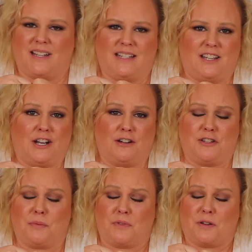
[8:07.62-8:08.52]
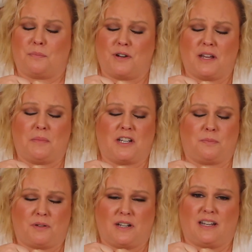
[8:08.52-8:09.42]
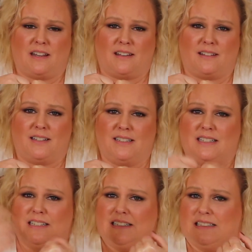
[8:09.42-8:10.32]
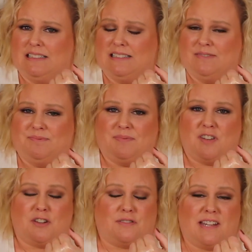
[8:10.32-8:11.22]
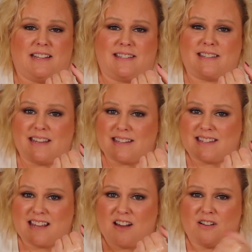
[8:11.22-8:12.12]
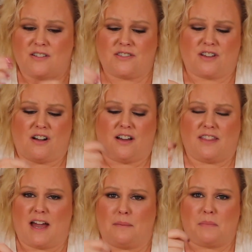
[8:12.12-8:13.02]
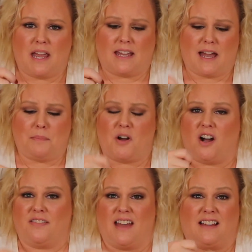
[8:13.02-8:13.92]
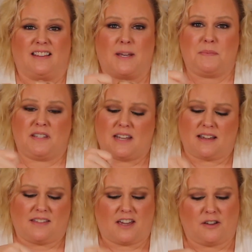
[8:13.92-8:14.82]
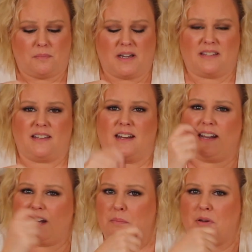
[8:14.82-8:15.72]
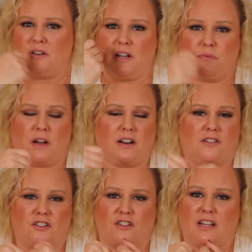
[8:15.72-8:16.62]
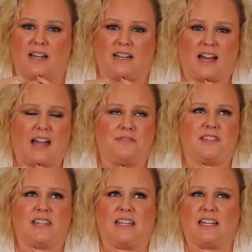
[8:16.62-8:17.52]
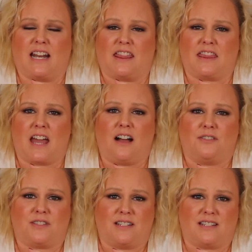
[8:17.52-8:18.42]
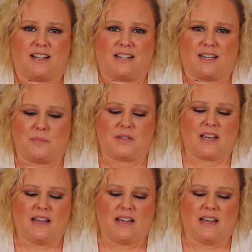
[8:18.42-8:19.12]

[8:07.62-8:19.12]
You're pretty much putting your dead skin cells on that makeup, on that lipstick that you're mixing in, and putting it right on your client. I've seen it 1,000 times.